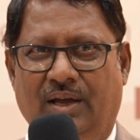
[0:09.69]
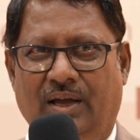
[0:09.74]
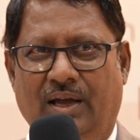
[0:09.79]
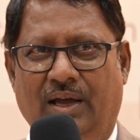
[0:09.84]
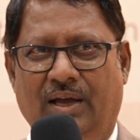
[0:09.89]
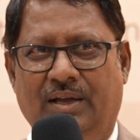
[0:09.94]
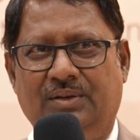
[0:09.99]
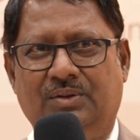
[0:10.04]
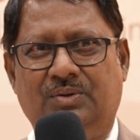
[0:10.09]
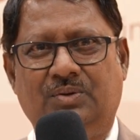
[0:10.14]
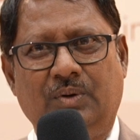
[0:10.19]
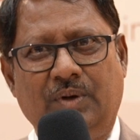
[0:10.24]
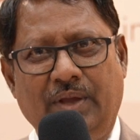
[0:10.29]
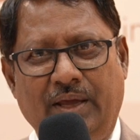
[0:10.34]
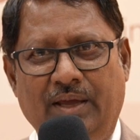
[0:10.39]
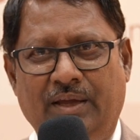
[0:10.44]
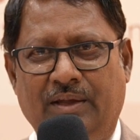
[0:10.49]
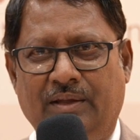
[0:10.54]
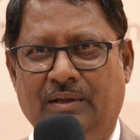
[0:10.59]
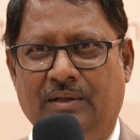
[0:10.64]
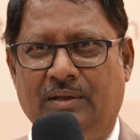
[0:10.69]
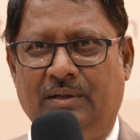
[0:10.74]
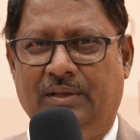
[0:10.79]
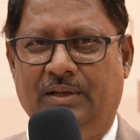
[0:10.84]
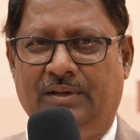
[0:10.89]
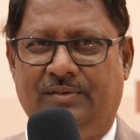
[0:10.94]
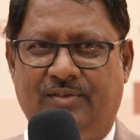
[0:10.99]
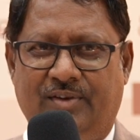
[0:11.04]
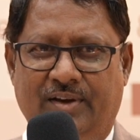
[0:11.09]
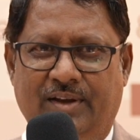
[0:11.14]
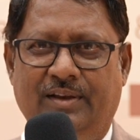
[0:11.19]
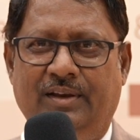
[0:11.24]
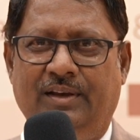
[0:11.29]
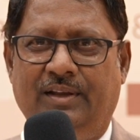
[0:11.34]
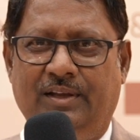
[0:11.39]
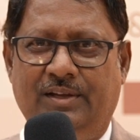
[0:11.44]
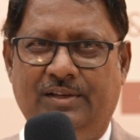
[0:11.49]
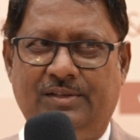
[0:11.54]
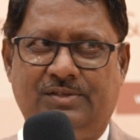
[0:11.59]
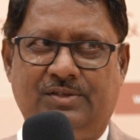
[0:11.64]
And today, the trend
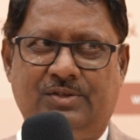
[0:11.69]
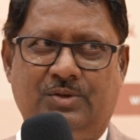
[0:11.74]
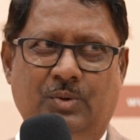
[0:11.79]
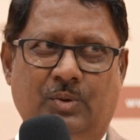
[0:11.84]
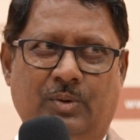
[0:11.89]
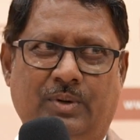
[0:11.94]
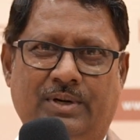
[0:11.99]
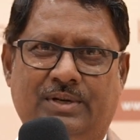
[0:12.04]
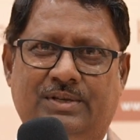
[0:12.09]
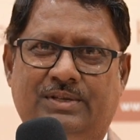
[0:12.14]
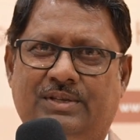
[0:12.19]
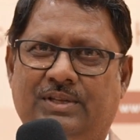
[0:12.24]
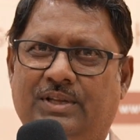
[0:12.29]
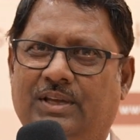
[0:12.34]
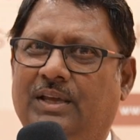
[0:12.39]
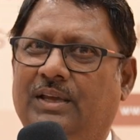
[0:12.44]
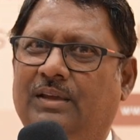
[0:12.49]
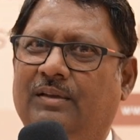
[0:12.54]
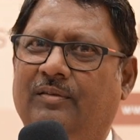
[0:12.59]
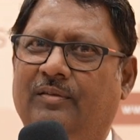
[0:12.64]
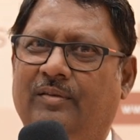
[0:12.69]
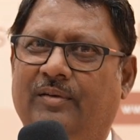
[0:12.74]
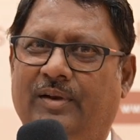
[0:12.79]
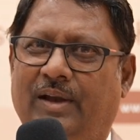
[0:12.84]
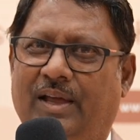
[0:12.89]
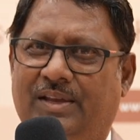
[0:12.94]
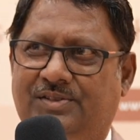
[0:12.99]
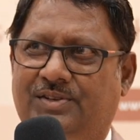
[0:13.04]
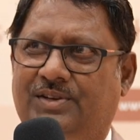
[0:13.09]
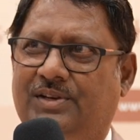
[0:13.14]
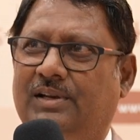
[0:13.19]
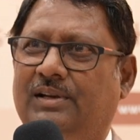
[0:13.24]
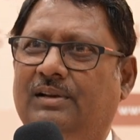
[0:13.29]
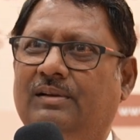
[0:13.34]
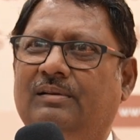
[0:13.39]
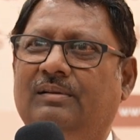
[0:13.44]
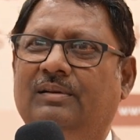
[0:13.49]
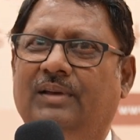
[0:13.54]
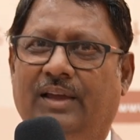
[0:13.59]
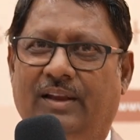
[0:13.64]
is towards the
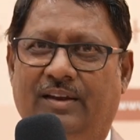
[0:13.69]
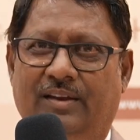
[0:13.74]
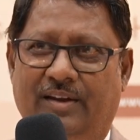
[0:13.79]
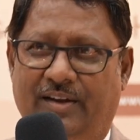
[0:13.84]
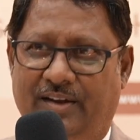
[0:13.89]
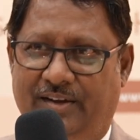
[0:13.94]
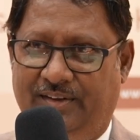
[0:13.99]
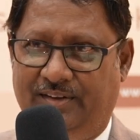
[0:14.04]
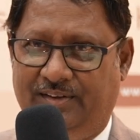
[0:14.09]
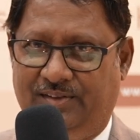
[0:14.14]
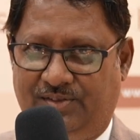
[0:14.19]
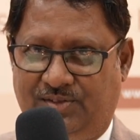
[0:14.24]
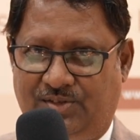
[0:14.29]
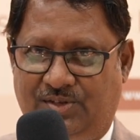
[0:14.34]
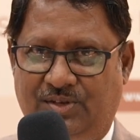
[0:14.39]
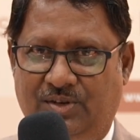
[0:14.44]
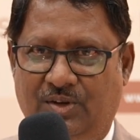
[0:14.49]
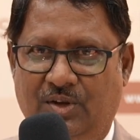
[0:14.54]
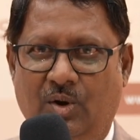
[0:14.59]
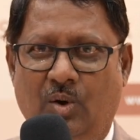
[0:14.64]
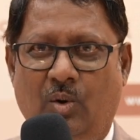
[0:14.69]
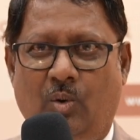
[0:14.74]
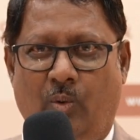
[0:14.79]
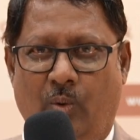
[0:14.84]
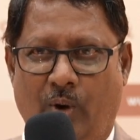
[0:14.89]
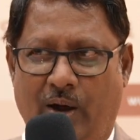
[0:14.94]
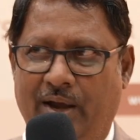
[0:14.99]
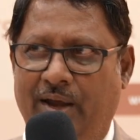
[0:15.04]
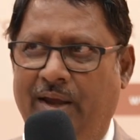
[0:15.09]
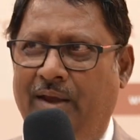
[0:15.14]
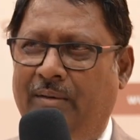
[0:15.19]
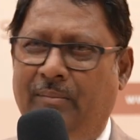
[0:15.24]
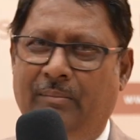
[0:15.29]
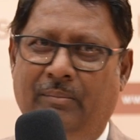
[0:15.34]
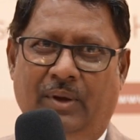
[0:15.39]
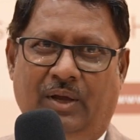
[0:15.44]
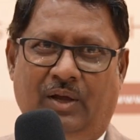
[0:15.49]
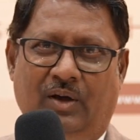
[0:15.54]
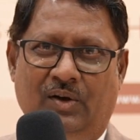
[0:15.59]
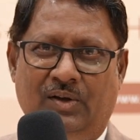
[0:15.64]
natural ingredients. Why?
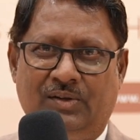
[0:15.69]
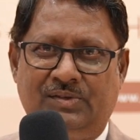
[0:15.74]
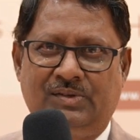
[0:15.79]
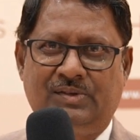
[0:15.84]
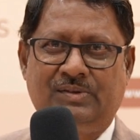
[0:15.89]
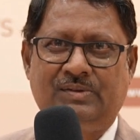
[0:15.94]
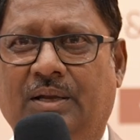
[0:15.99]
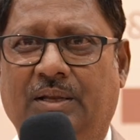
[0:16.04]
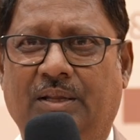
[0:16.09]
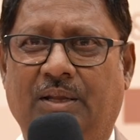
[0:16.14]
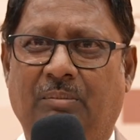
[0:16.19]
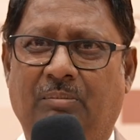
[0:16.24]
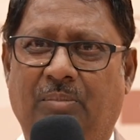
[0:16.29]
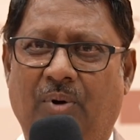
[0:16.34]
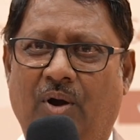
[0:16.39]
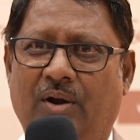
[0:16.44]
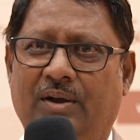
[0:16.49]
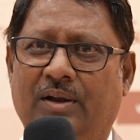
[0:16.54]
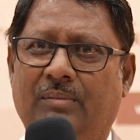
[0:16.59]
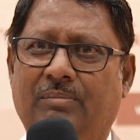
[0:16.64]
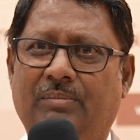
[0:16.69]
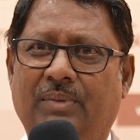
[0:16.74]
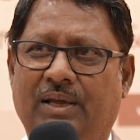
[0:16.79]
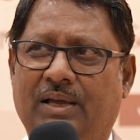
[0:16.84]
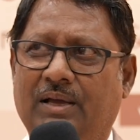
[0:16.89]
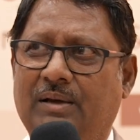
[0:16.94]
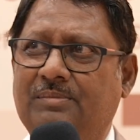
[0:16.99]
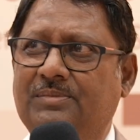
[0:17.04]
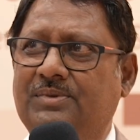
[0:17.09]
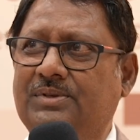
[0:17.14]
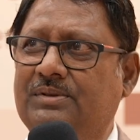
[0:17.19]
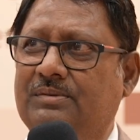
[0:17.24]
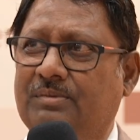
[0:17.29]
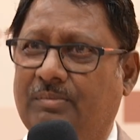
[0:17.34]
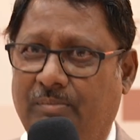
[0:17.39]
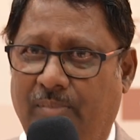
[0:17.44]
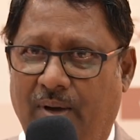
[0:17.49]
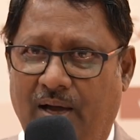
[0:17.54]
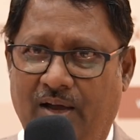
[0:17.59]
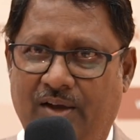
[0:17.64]
Because the product becomes
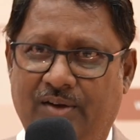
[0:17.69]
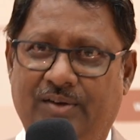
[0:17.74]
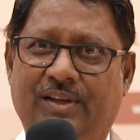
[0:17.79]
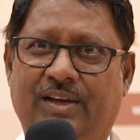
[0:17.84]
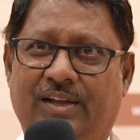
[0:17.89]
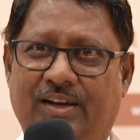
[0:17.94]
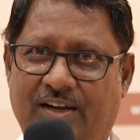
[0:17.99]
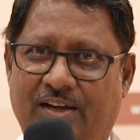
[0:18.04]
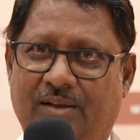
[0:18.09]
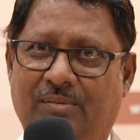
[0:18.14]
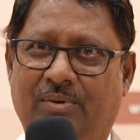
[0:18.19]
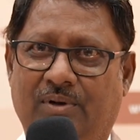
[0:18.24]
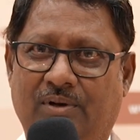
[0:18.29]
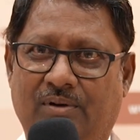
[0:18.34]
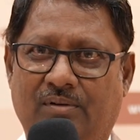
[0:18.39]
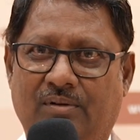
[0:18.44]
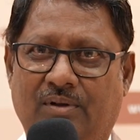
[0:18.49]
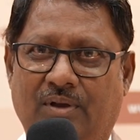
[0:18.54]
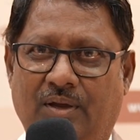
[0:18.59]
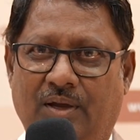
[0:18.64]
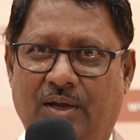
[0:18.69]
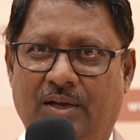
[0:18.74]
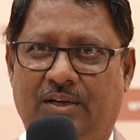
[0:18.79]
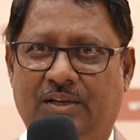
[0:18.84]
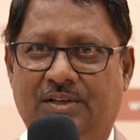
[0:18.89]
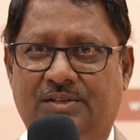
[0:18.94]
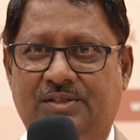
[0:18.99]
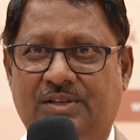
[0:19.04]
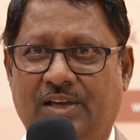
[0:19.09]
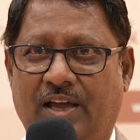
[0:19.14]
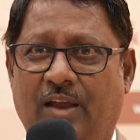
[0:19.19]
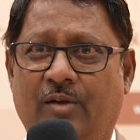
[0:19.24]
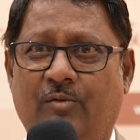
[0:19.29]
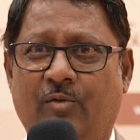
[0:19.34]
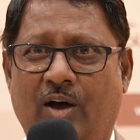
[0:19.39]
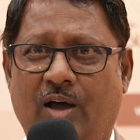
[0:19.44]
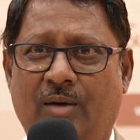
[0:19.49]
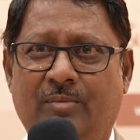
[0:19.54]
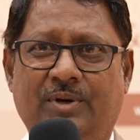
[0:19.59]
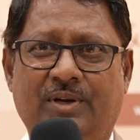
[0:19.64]
biodegradable. It is
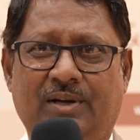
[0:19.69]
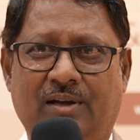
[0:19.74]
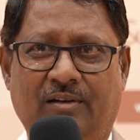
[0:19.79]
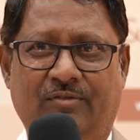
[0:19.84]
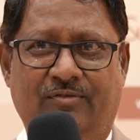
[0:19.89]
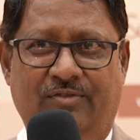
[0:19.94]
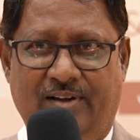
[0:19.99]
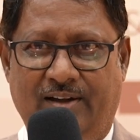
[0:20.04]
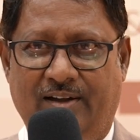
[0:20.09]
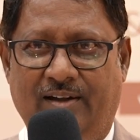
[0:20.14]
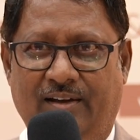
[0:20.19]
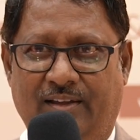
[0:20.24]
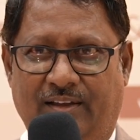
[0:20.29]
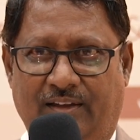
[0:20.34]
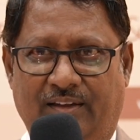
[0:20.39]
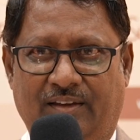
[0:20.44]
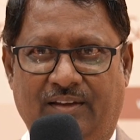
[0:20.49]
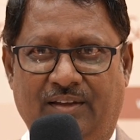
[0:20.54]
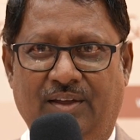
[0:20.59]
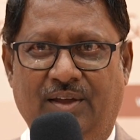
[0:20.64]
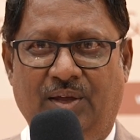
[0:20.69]
environmentally friendly.